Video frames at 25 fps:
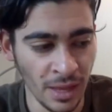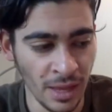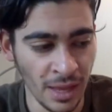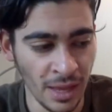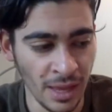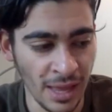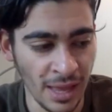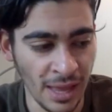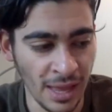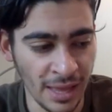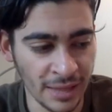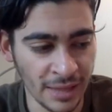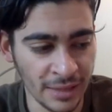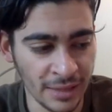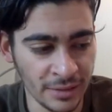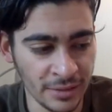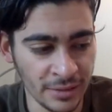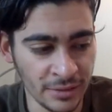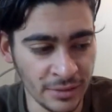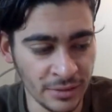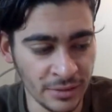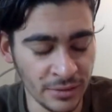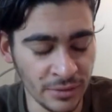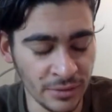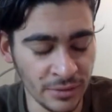And
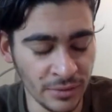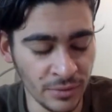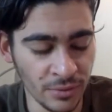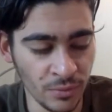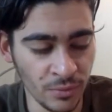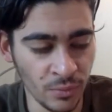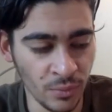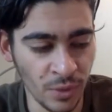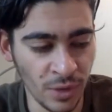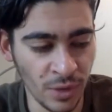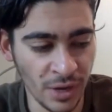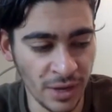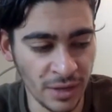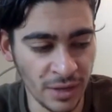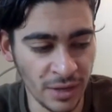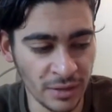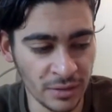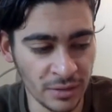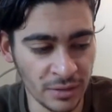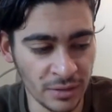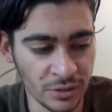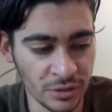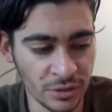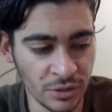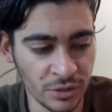when I
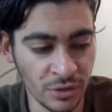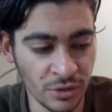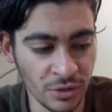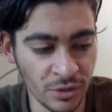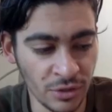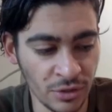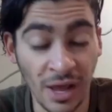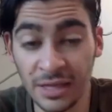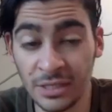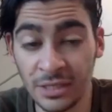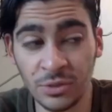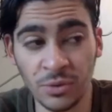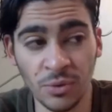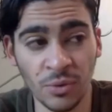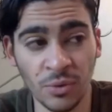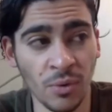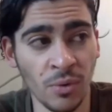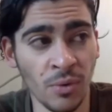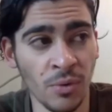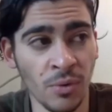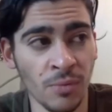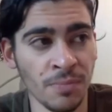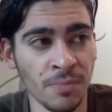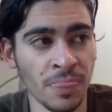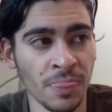started high
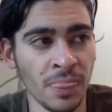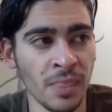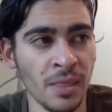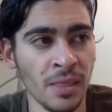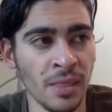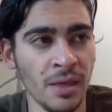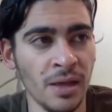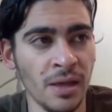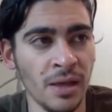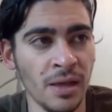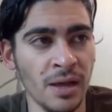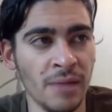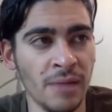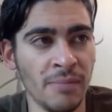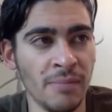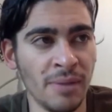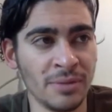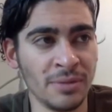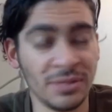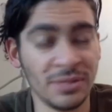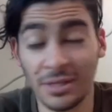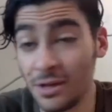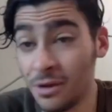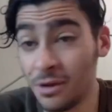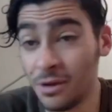school, um, I
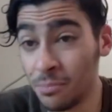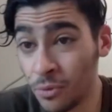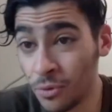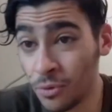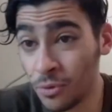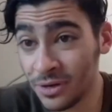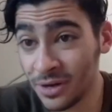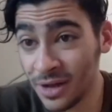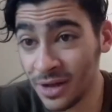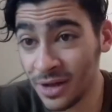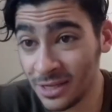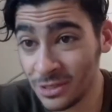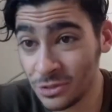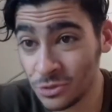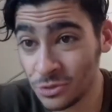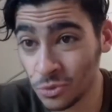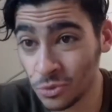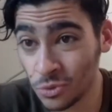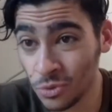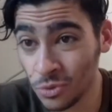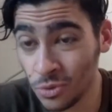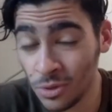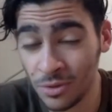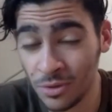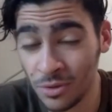was a little bored in high
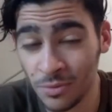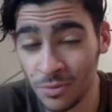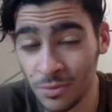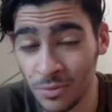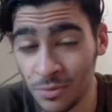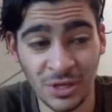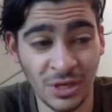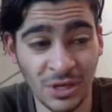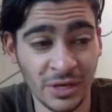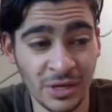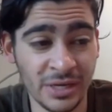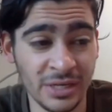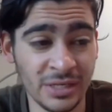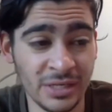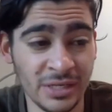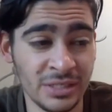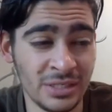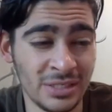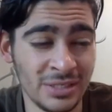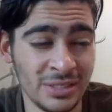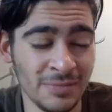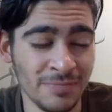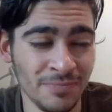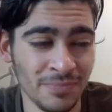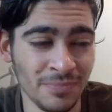school
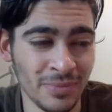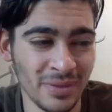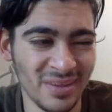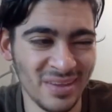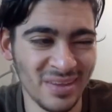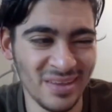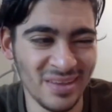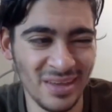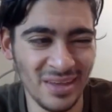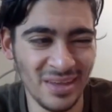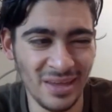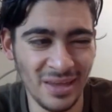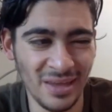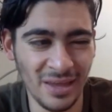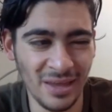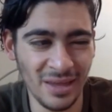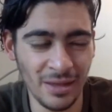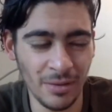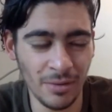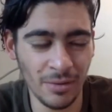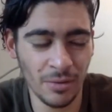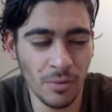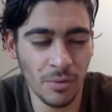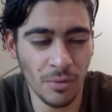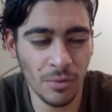because eh,
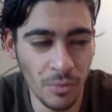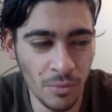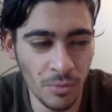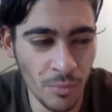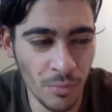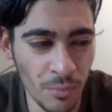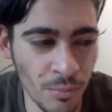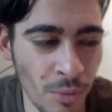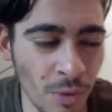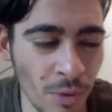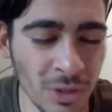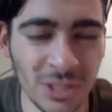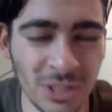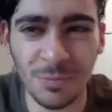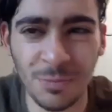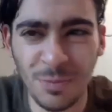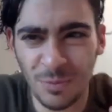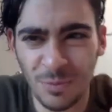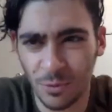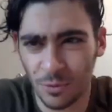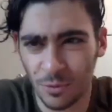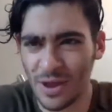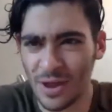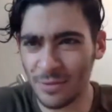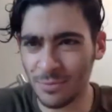most of the
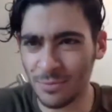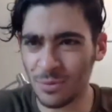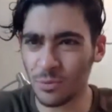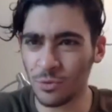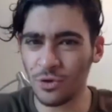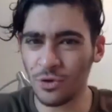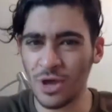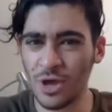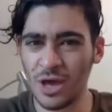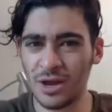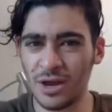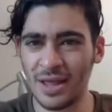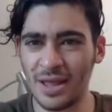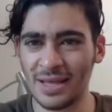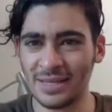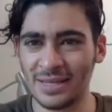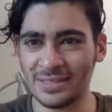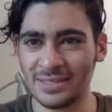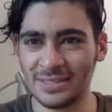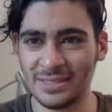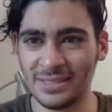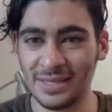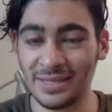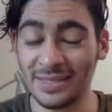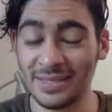people around me were not
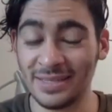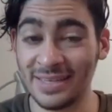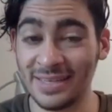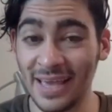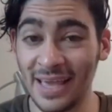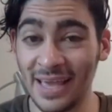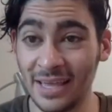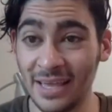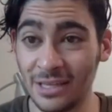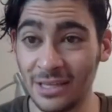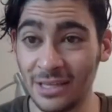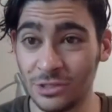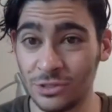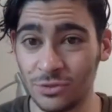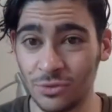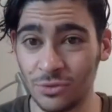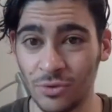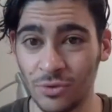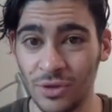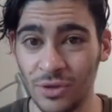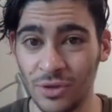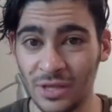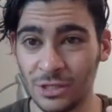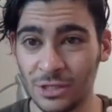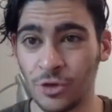as engaged
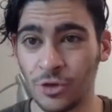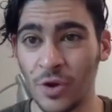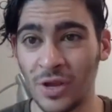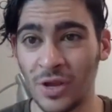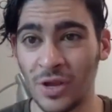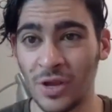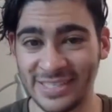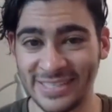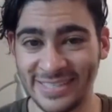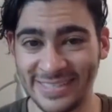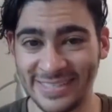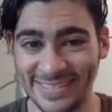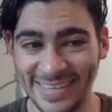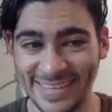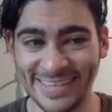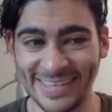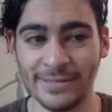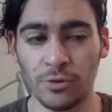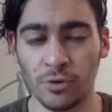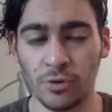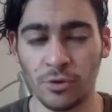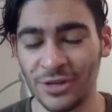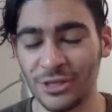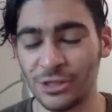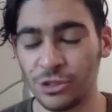or interested
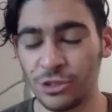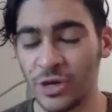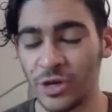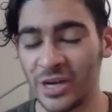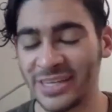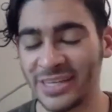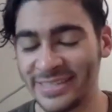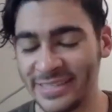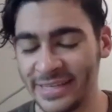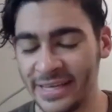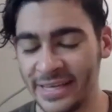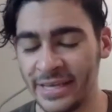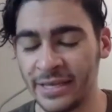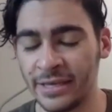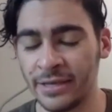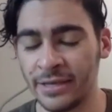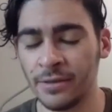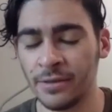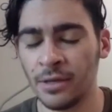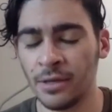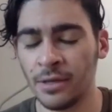or interesting.